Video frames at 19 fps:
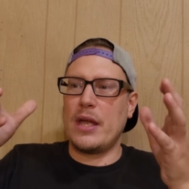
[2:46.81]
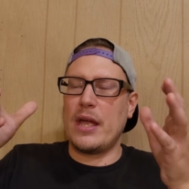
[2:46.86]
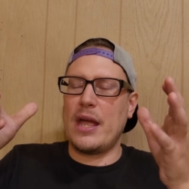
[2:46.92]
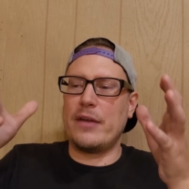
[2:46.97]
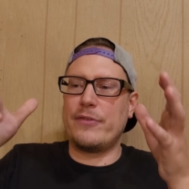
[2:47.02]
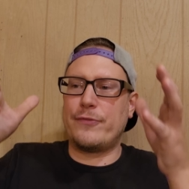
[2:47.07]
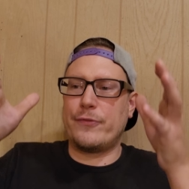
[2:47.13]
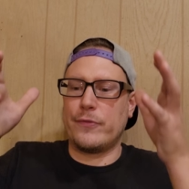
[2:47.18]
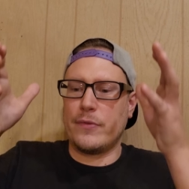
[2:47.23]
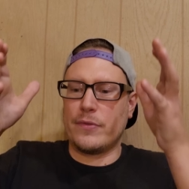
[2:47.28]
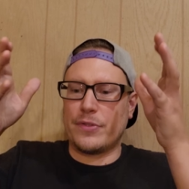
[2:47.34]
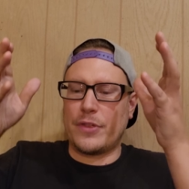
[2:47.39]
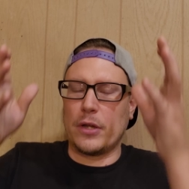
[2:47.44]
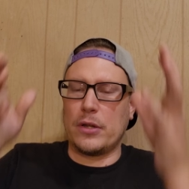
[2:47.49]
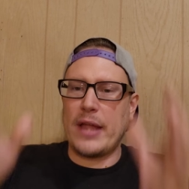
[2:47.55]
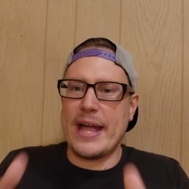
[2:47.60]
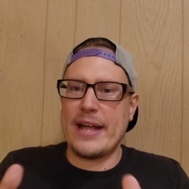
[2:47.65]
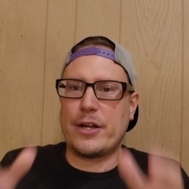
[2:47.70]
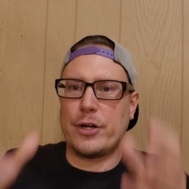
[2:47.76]
If
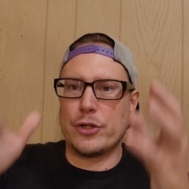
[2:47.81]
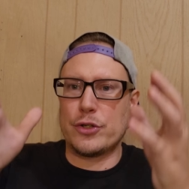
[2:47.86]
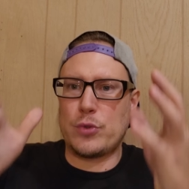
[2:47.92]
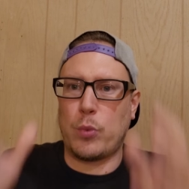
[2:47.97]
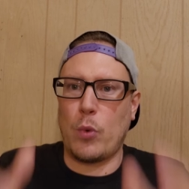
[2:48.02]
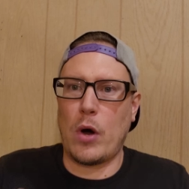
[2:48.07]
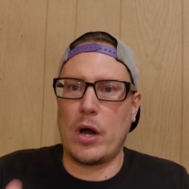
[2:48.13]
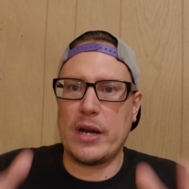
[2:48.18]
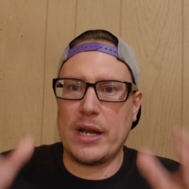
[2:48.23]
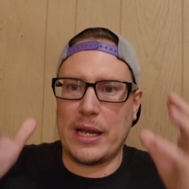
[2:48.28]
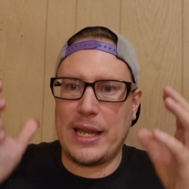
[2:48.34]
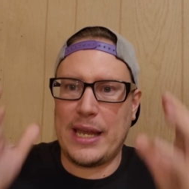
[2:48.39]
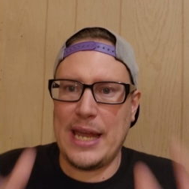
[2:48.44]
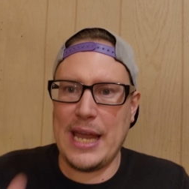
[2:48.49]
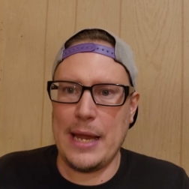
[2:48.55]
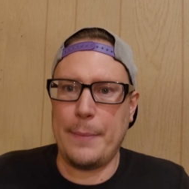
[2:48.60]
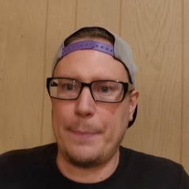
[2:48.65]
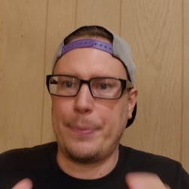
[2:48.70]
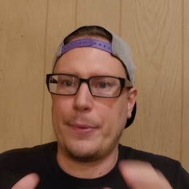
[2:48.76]
the Lakers want to
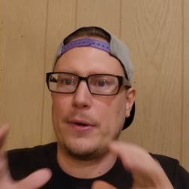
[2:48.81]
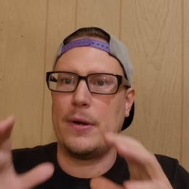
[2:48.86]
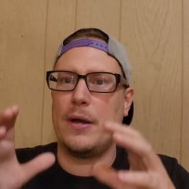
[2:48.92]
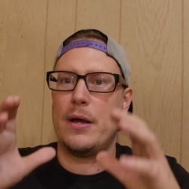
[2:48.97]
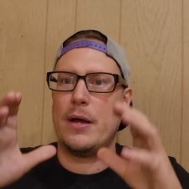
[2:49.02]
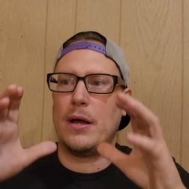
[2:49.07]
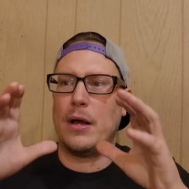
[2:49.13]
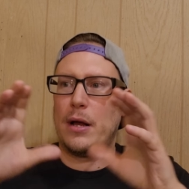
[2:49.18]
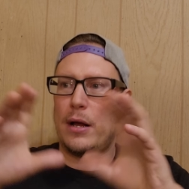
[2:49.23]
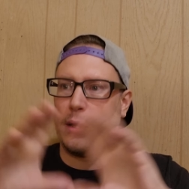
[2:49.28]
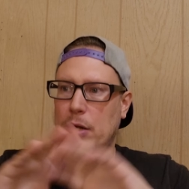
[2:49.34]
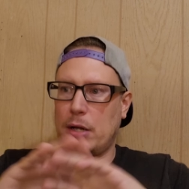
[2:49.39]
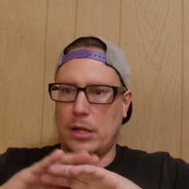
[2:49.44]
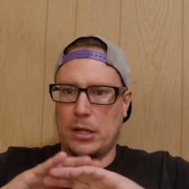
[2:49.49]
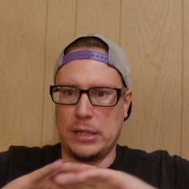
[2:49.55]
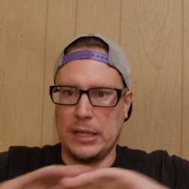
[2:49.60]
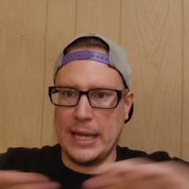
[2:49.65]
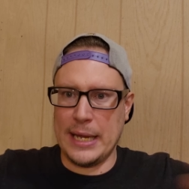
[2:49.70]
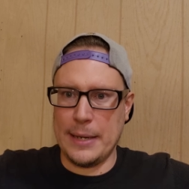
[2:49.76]
keep
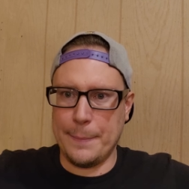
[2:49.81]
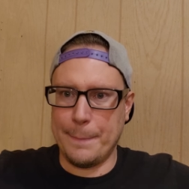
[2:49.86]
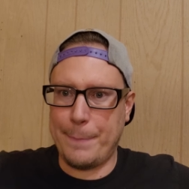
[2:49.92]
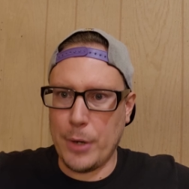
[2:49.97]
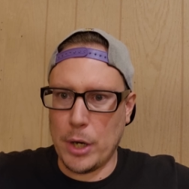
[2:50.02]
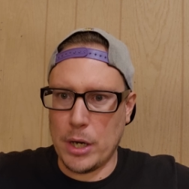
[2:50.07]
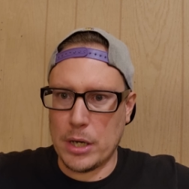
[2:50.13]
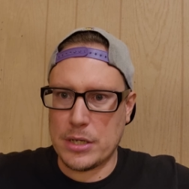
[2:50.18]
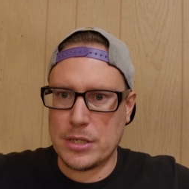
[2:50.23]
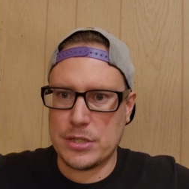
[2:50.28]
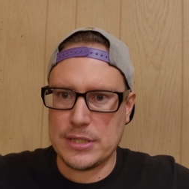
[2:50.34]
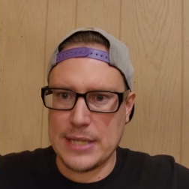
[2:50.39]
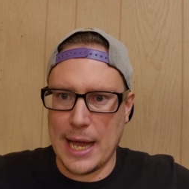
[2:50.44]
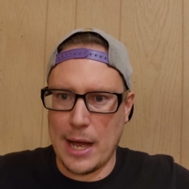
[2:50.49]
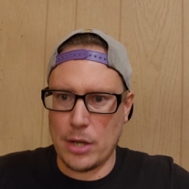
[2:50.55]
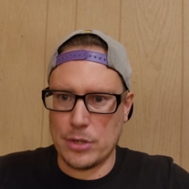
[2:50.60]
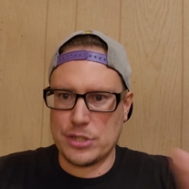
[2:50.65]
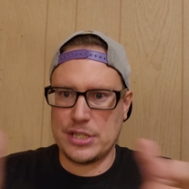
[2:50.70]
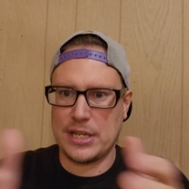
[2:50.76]
clean books
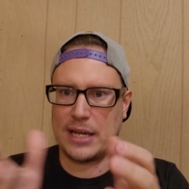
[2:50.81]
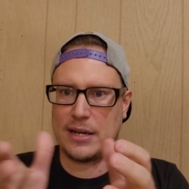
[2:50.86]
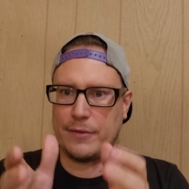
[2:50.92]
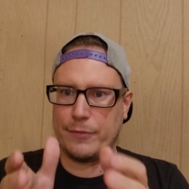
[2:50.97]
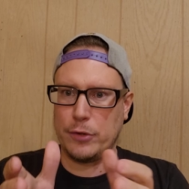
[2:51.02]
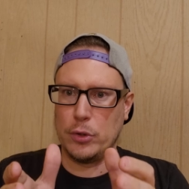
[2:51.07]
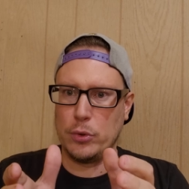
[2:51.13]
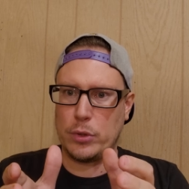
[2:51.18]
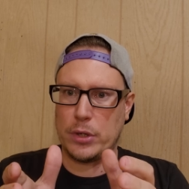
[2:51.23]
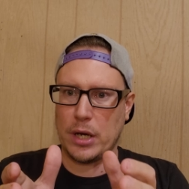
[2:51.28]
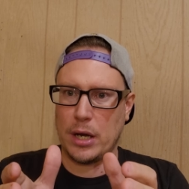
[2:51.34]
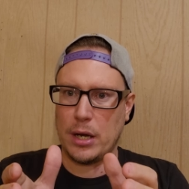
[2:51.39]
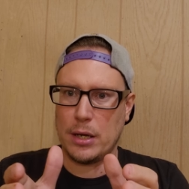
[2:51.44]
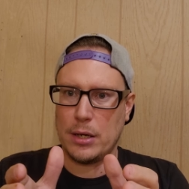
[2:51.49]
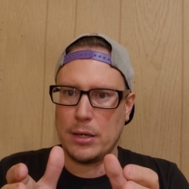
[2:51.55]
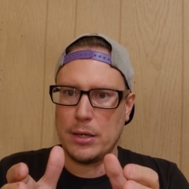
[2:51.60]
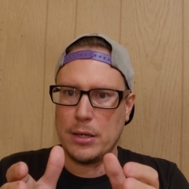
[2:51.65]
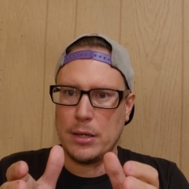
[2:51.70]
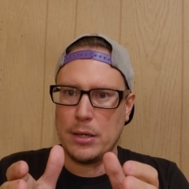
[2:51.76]
outside of Luka,
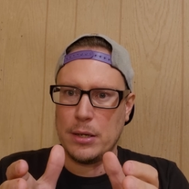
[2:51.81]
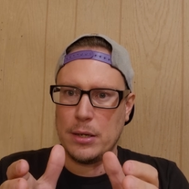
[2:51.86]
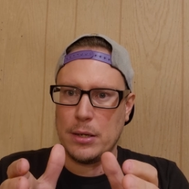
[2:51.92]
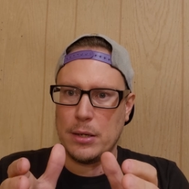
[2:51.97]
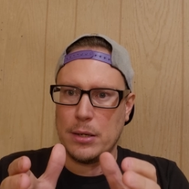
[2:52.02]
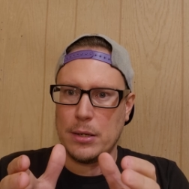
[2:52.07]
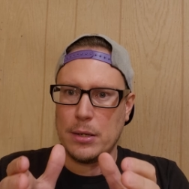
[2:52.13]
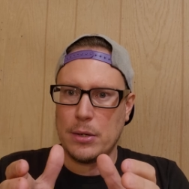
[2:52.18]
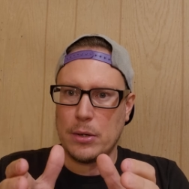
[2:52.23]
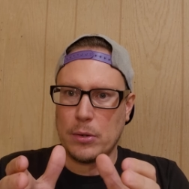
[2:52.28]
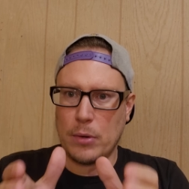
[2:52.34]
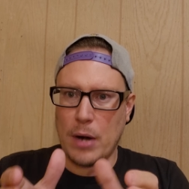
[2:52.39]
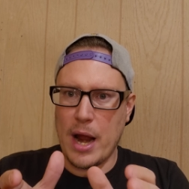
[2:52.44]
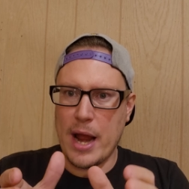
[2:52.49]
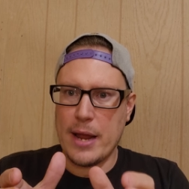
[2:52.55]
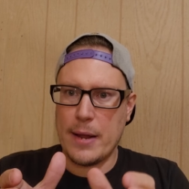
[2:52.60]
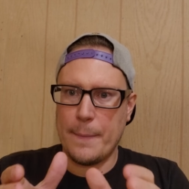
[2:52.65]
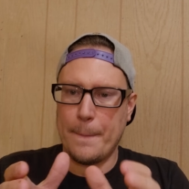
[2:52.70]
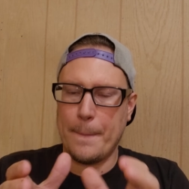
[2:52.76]

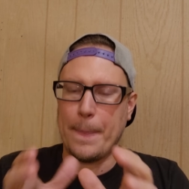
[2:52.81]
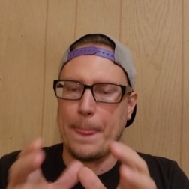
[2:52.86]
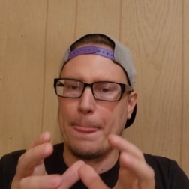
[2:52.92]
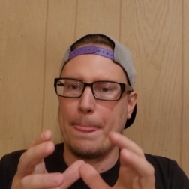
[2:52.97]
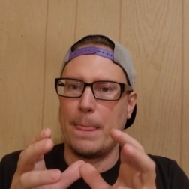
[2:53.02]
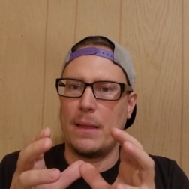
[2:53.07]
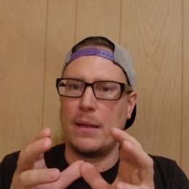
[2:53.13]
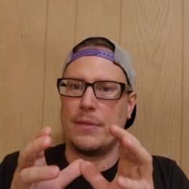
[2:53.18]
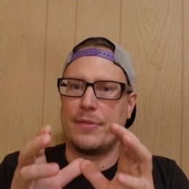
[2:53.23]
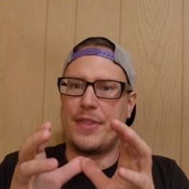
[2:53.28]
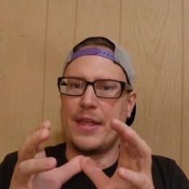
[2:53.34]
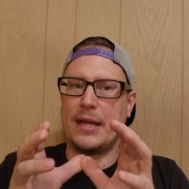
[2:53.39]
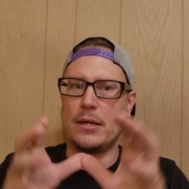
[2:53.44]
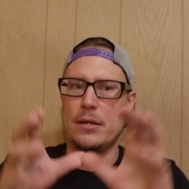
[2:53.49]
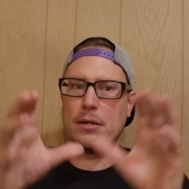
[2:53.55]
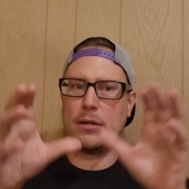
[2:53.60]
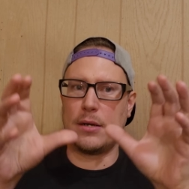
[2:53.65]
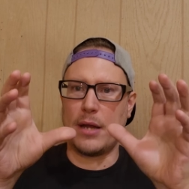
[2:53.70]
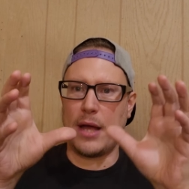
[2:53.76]
right?
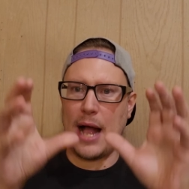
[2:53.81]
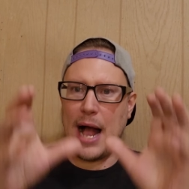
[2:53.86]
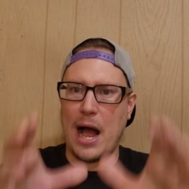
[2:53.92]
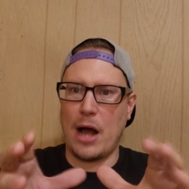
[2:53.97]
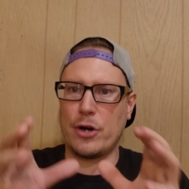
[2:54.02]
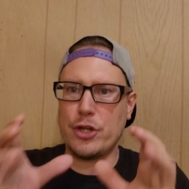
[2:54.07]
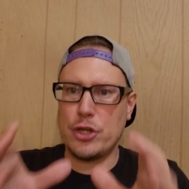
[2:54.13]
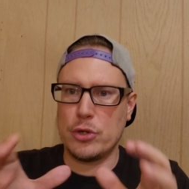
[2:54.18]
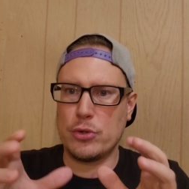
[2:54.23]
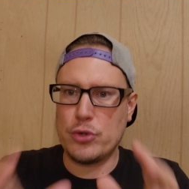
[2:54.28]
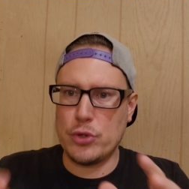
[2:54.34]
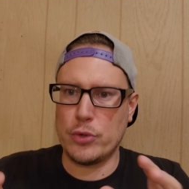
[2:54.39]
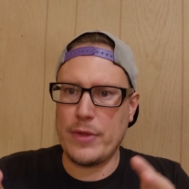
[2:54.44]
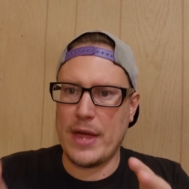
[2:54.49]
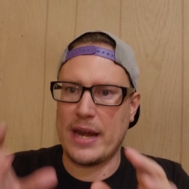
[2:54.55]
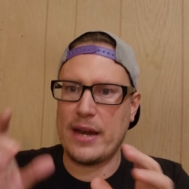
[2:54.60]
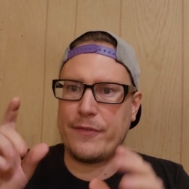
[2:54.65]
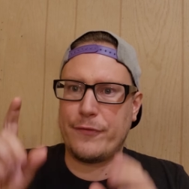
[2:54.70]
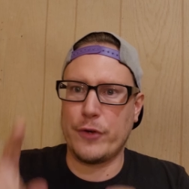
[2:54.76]
Then how do you do
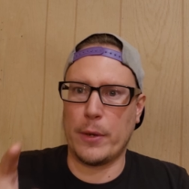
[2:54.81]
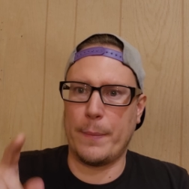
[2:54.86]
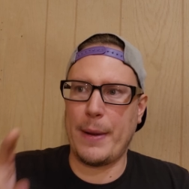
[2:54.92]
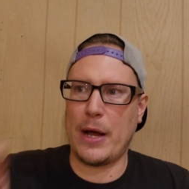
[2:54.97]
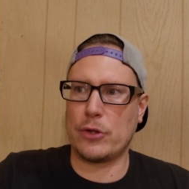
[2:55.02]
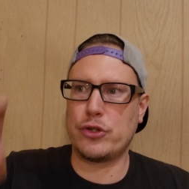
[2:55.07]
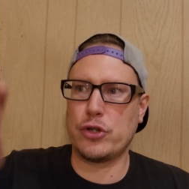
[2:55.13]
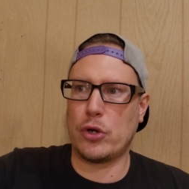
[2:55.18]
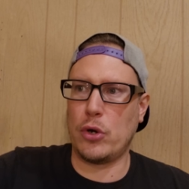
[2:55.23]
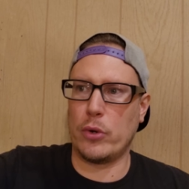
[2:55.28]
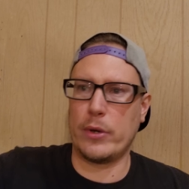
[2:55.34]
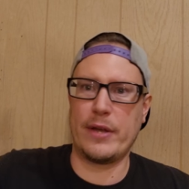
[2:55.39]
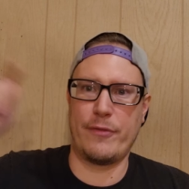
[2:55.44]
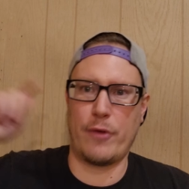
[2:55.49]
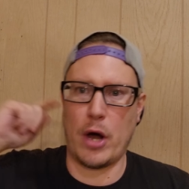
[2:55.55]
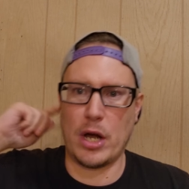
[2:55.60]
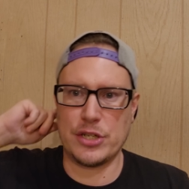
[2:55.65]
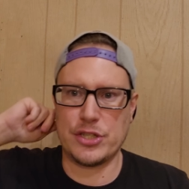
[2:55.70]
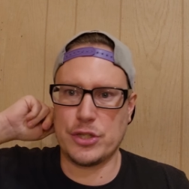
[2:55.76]
that if you're about to go
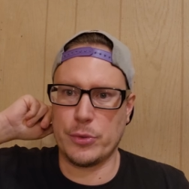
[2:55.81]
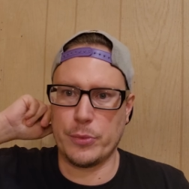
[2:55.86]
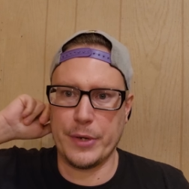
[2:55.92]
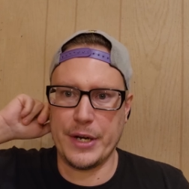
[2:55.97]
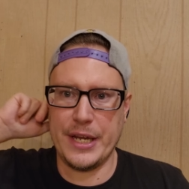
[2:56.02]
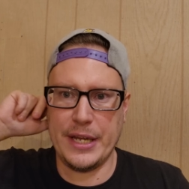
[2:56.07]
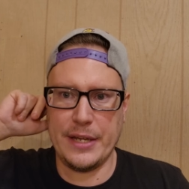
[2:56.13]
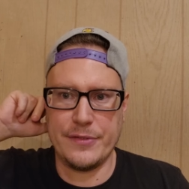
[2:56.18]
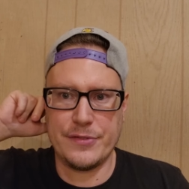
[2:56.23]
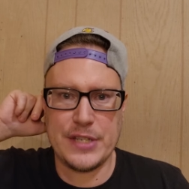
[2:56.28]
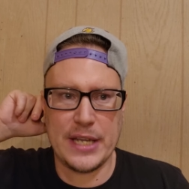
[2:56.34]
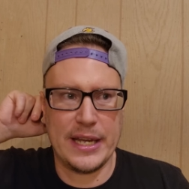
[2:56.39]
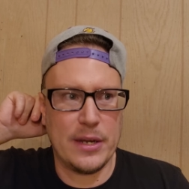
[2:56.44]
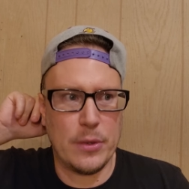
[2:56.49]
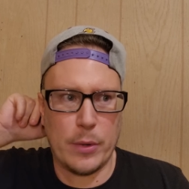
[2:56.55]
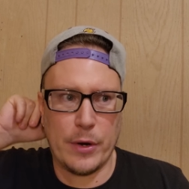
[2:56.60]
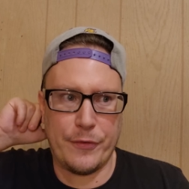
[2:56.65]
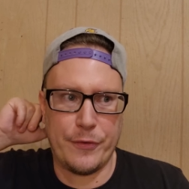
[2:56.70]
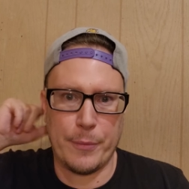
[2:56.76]
give Austin Reaves
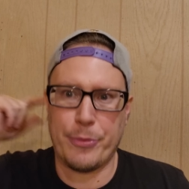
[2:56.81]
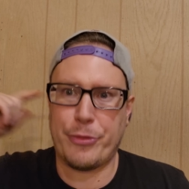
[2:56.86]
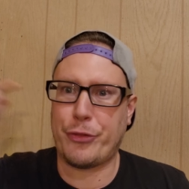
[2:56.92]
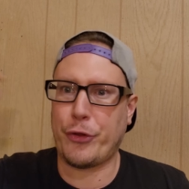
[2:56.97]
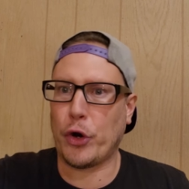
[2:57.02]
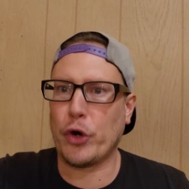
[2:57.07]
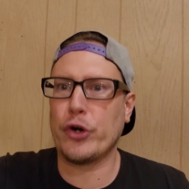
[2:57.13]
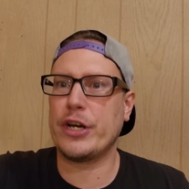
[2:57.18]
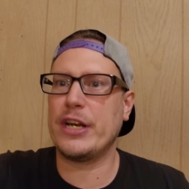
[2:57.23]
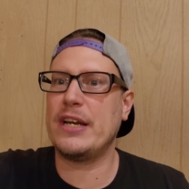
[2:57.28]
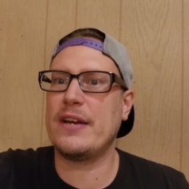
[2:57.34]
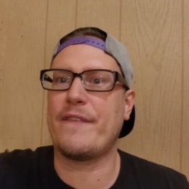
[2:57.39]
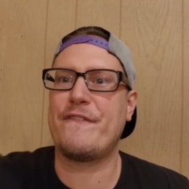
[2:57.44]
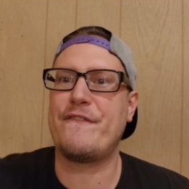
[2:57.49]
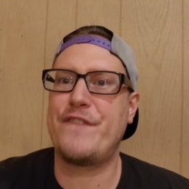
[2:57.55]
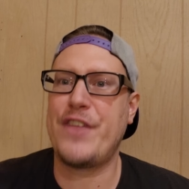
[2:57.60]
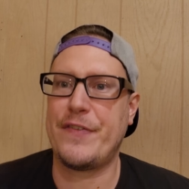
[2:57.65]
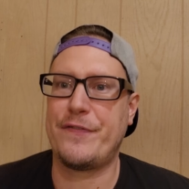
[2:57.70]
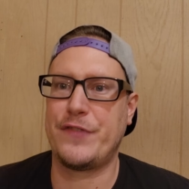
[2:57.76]
anywhere from $30 to
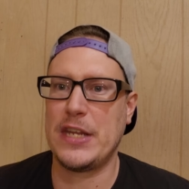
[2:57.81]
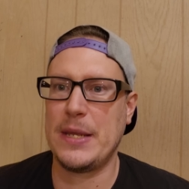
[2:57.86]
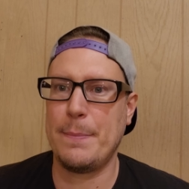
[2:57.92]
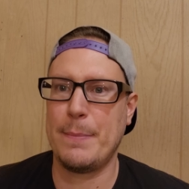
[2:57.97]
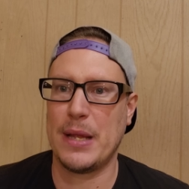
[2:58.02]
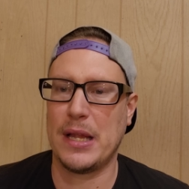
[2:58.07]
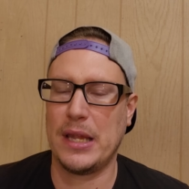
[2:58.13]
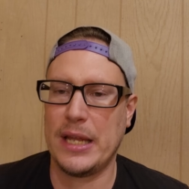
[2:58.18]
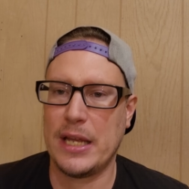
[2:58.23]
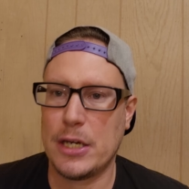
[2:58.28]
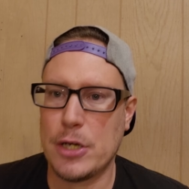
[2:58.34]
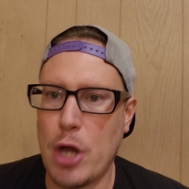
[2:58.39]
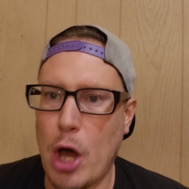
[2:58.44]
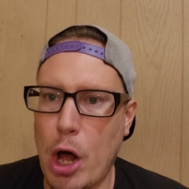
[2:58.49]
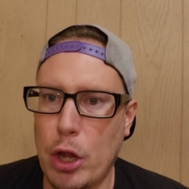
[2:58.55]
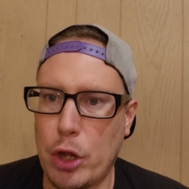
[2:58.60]
$50 million?